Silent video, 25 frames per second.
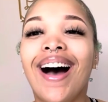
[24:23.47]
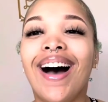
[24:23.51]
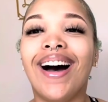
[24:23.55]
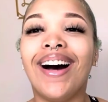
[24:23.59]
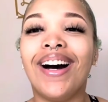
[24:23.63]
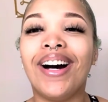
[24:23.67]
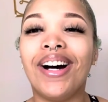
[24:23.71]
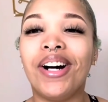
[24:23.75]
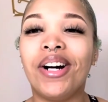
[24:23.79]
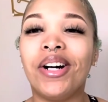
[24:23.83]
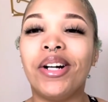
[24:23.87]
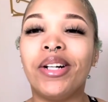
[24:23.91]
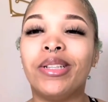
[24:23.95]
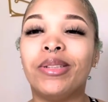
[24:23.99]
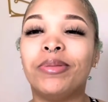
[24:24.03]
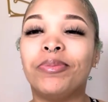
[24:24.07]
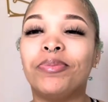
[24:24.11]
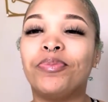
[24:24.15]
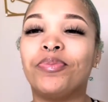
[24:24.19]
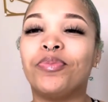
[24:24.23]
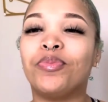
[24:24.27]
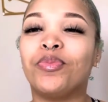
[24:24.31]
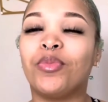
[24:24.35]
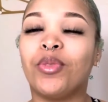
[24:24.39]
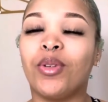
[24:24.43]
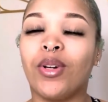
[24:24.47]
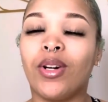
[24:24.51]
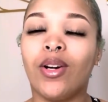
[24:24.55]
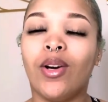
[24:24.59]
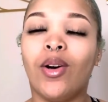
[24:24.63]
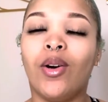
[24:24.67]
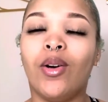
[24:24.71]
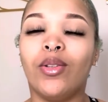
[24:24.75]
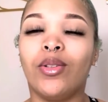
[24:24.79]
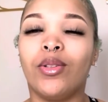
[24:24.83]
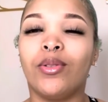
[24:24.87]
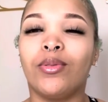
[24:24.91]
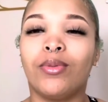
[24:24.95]
Um, we're
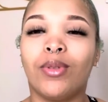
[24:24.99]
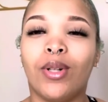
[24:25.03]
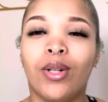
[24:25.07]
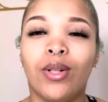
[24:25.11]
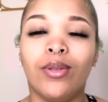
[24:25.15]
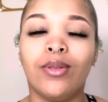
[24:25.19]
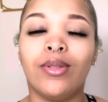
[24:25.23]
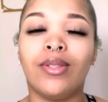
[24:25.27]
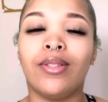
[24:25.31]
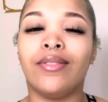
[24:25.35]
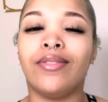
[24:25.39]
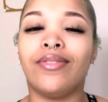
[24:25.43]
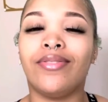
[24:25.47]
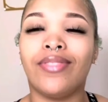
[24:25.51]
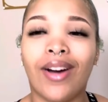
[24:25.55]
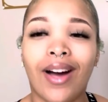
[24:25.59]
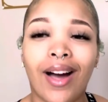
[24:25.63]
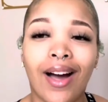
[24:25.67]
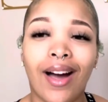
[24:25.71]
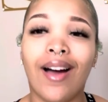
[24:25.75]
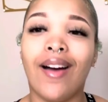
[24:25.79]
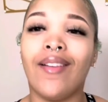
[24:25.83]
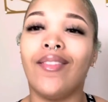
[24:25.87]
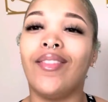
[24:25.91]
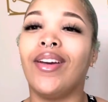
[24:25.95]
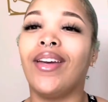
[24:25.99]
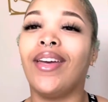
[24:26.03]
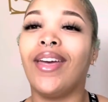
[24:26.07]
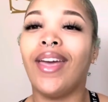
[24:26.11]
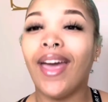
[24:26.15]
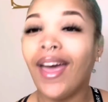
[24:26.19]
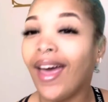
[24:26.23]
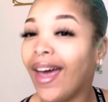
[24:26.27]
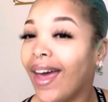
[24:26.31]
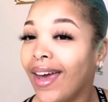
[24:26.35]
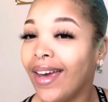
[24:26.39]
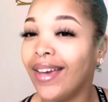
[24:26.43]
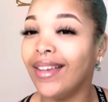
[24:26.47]
on the road to
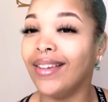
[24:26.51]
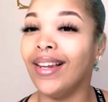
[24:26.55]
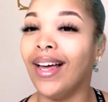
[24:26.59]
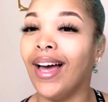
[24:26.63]
5K.